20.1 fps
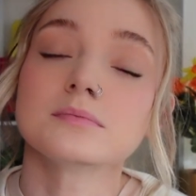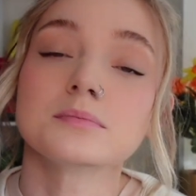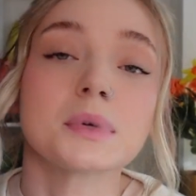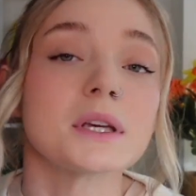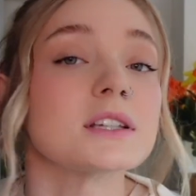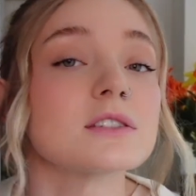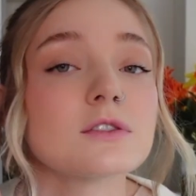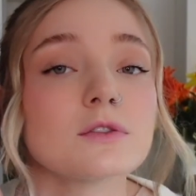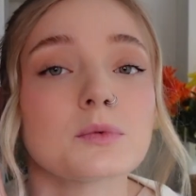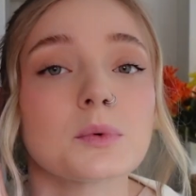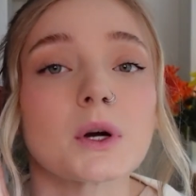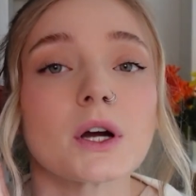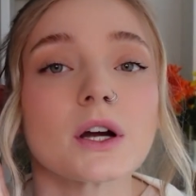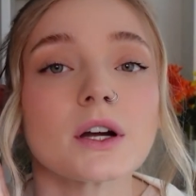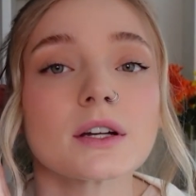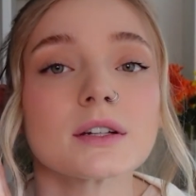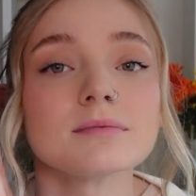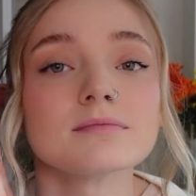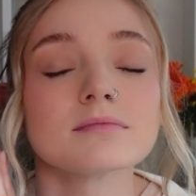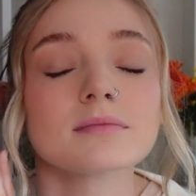piece of
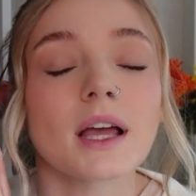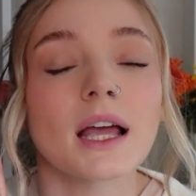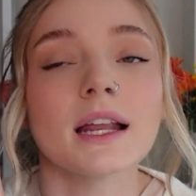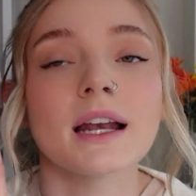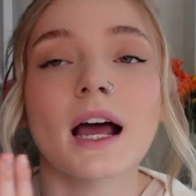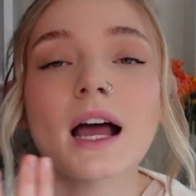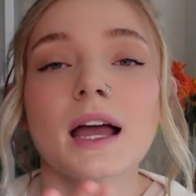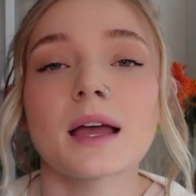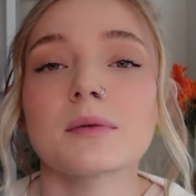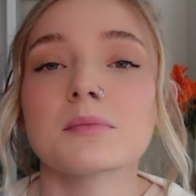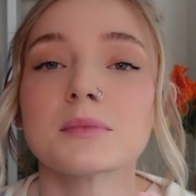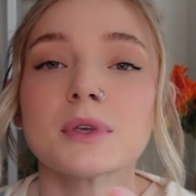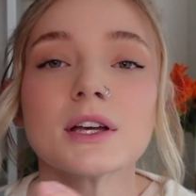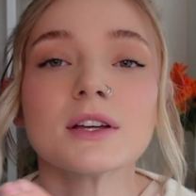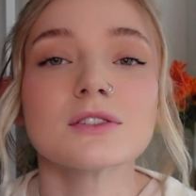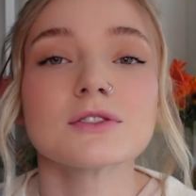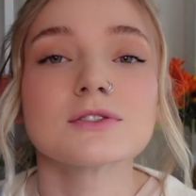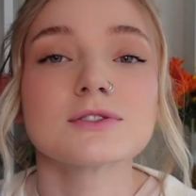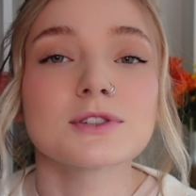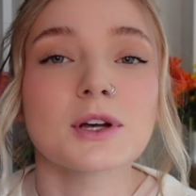work and i'm
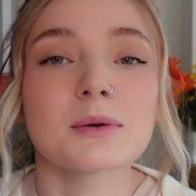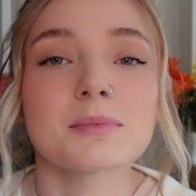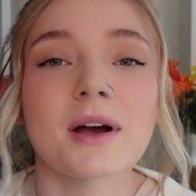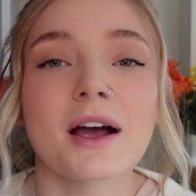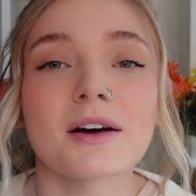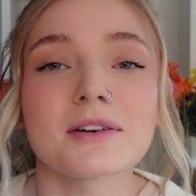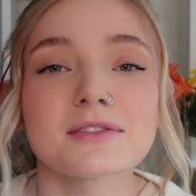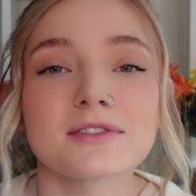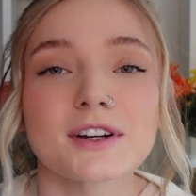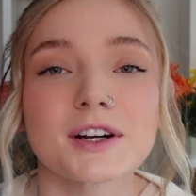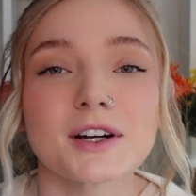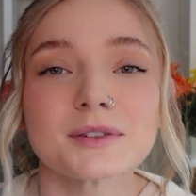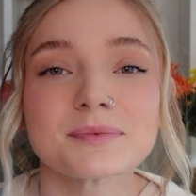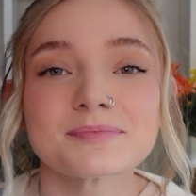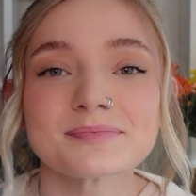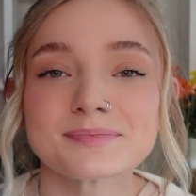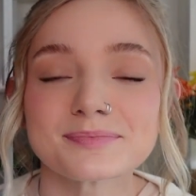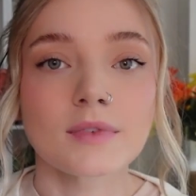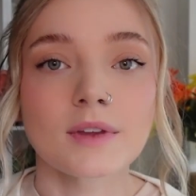so proud of her